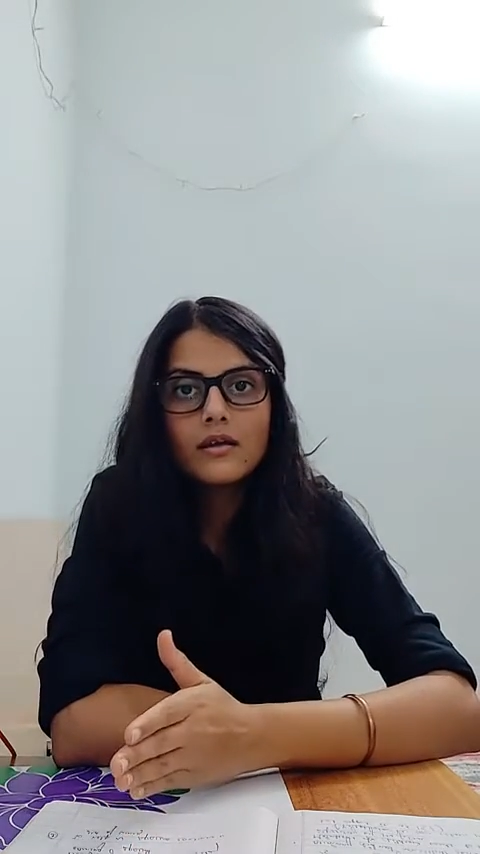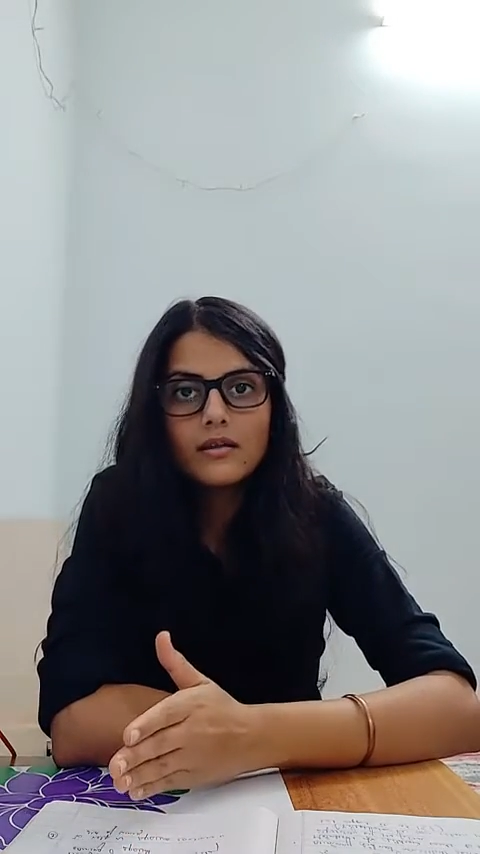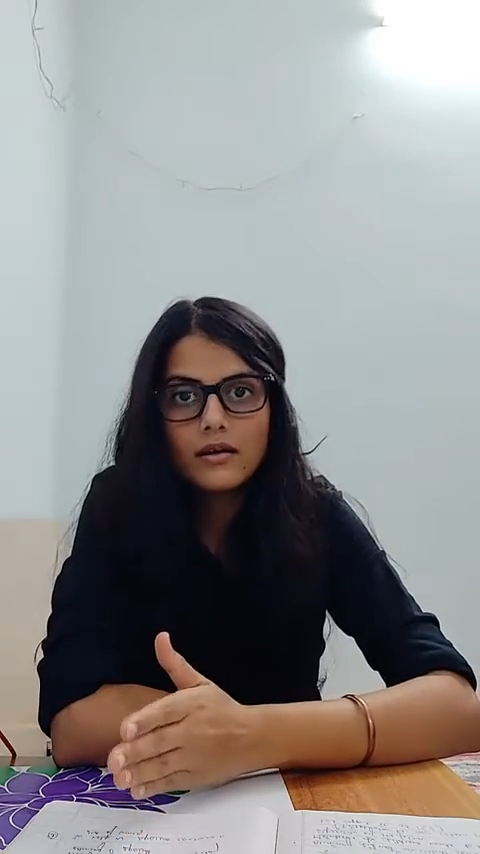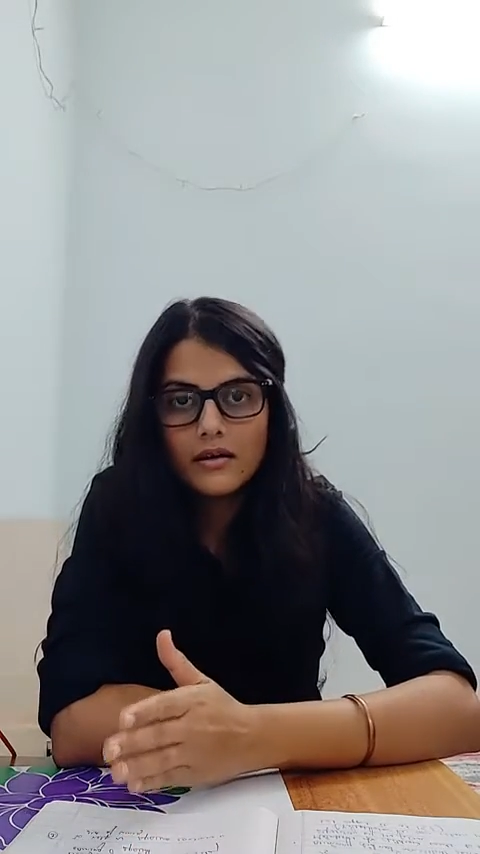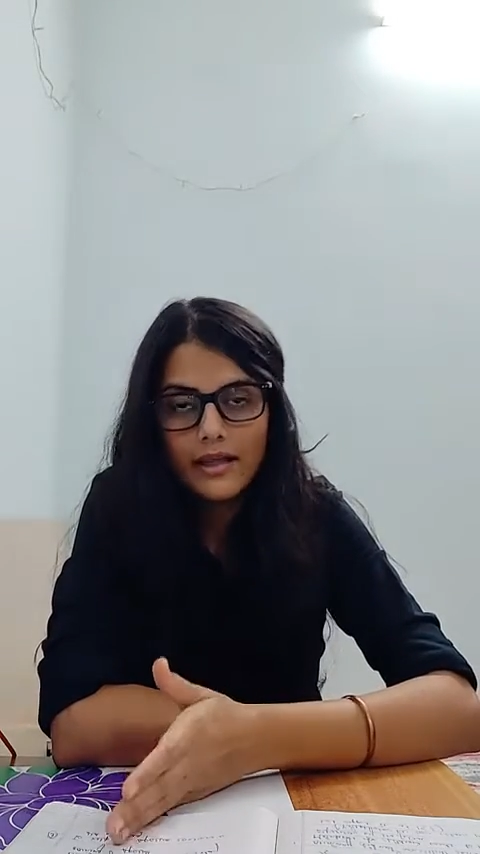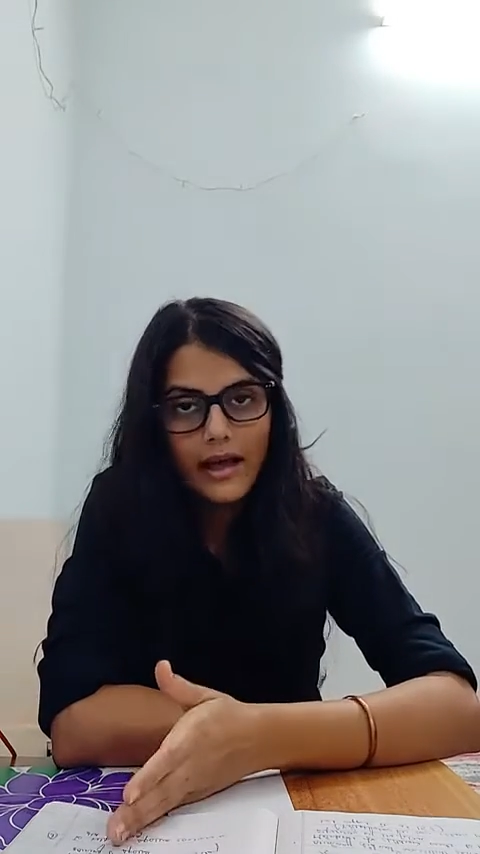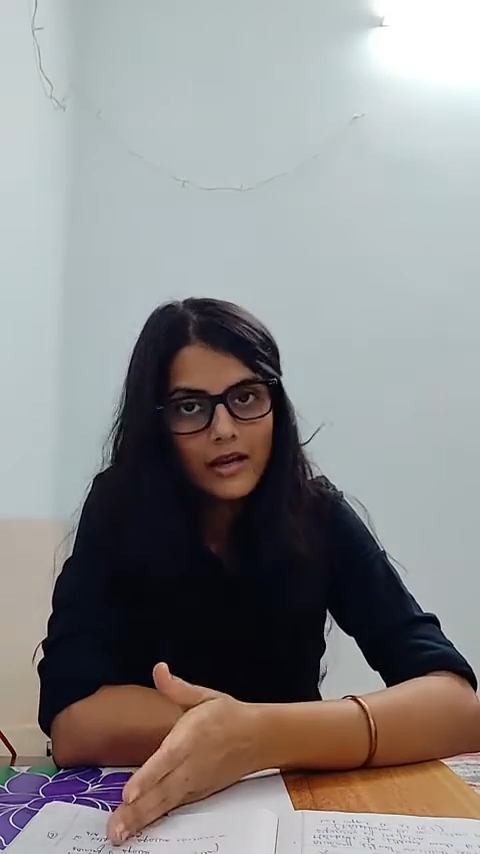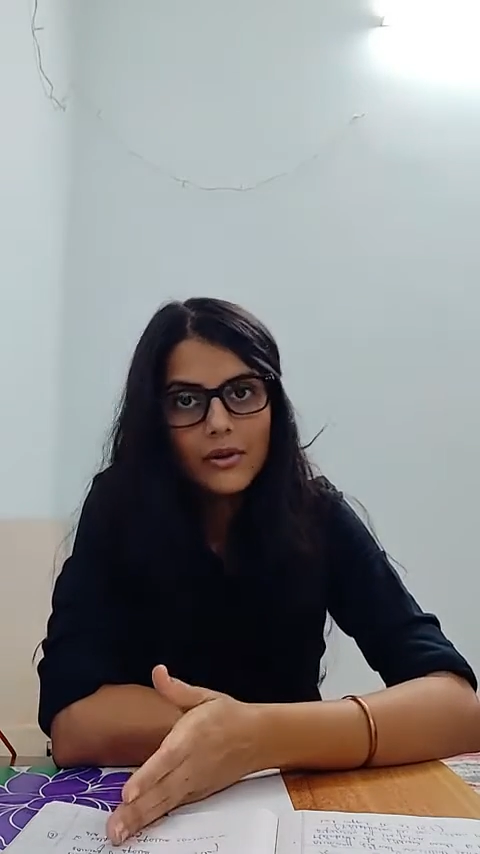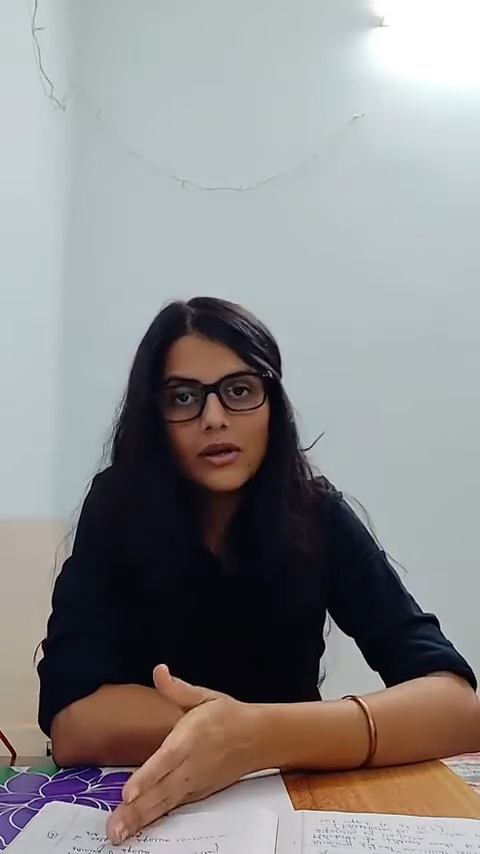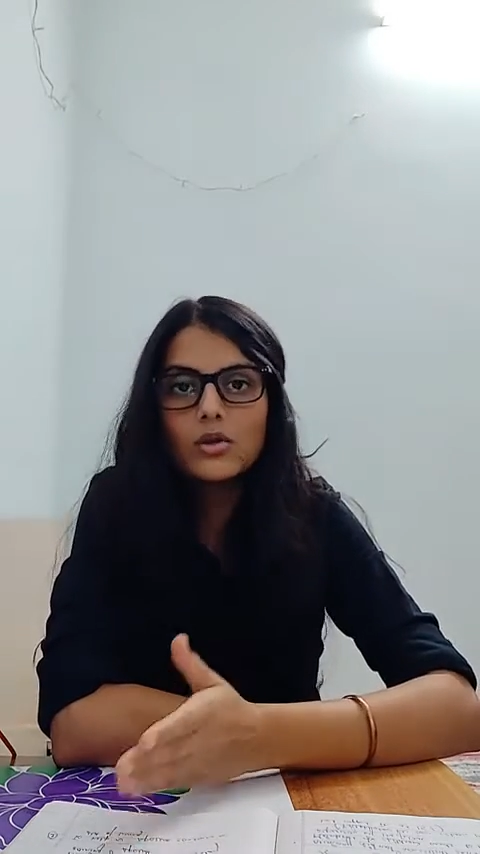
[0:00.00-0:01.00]
uh, the
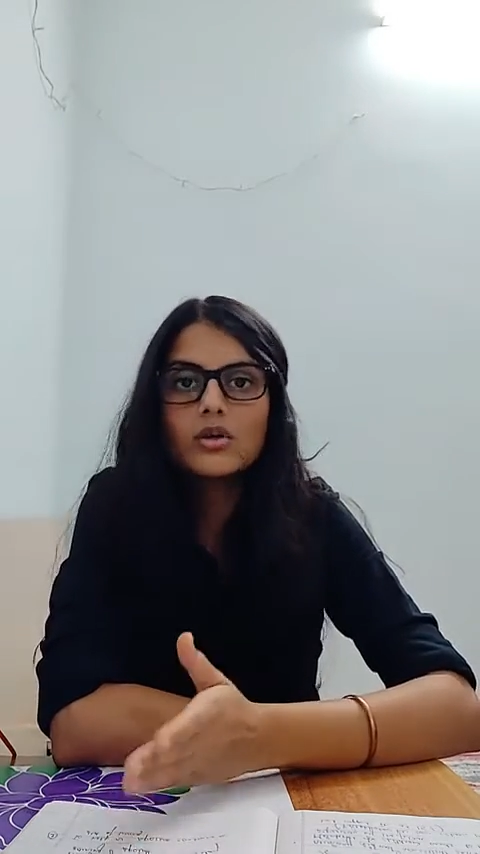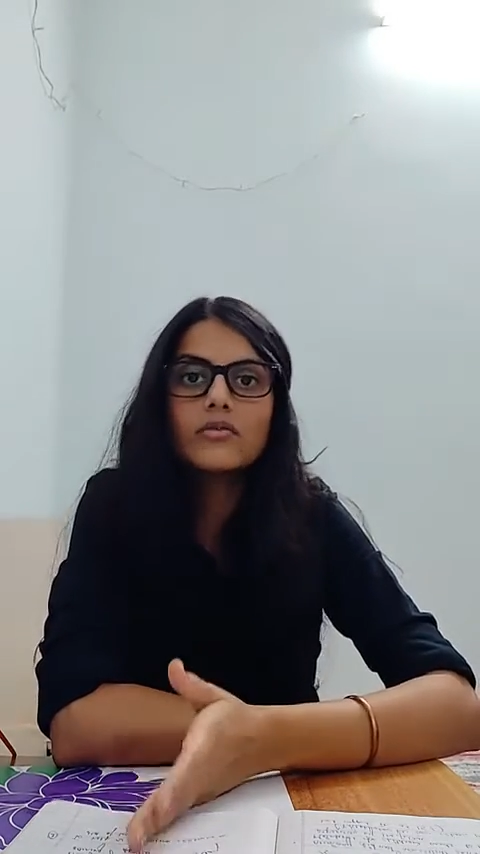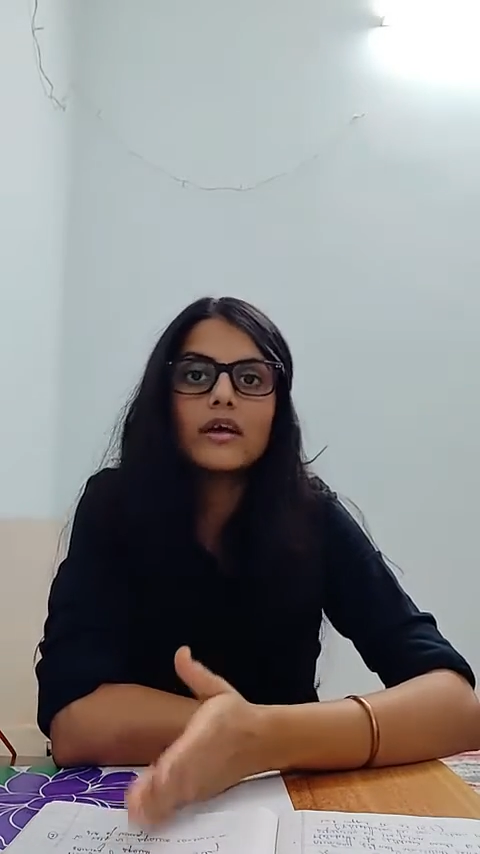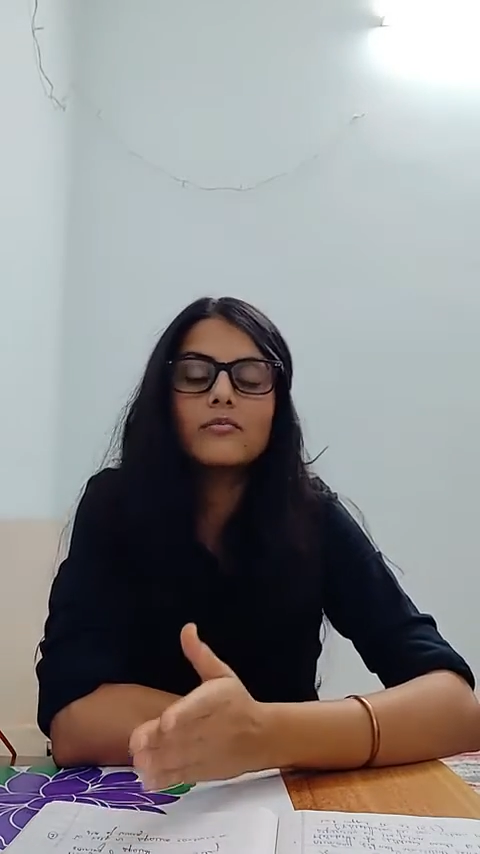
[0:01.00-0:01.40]
alimony to the wife,